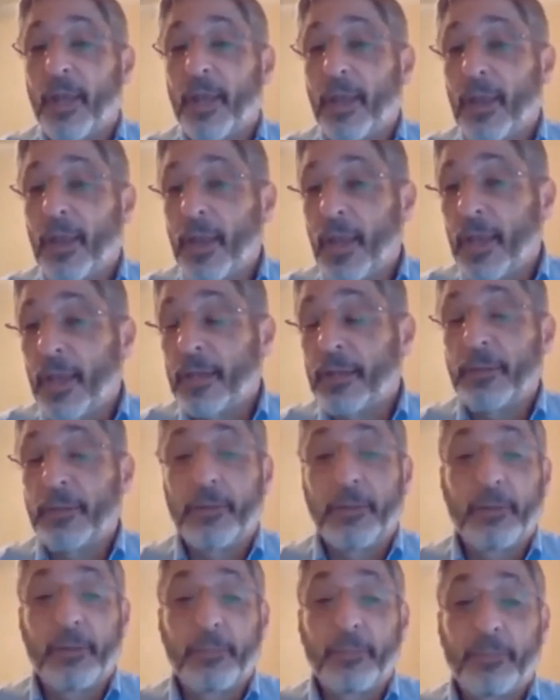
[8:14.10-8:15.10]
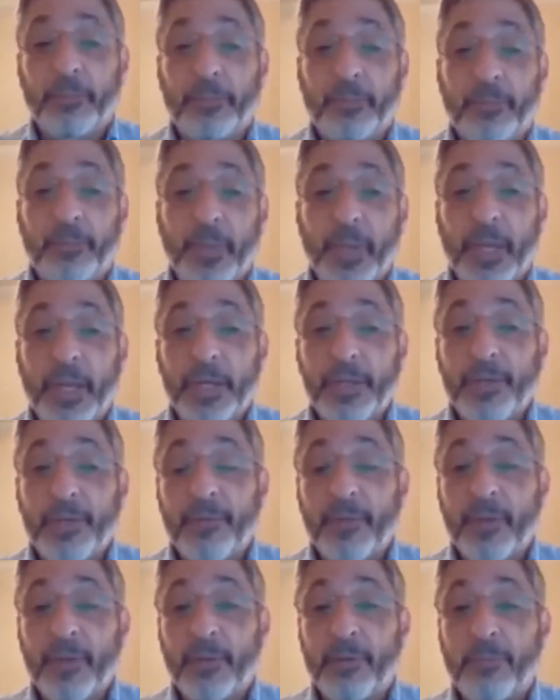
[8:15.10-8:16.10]
And because
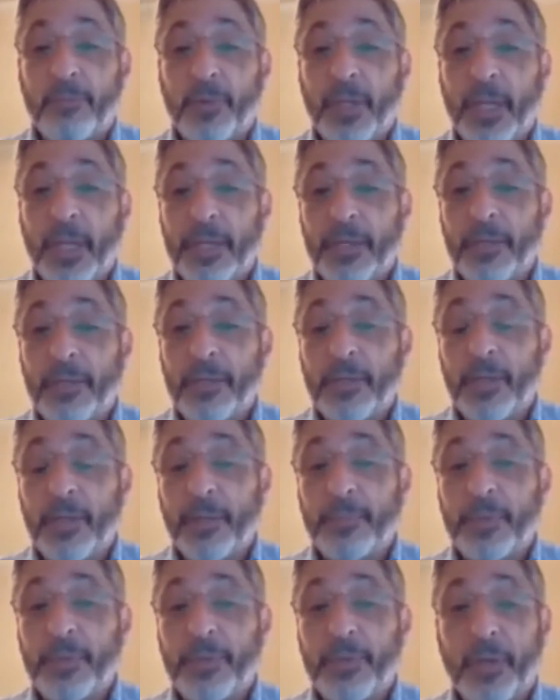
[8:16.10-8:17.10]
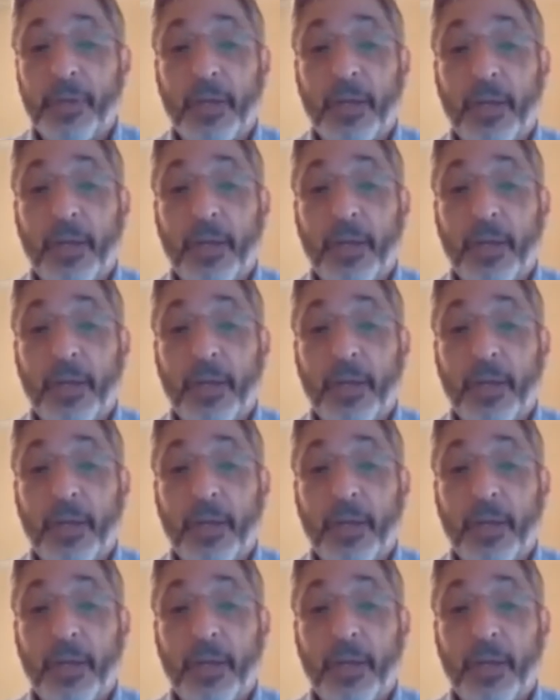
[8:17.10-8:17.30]
of the relationships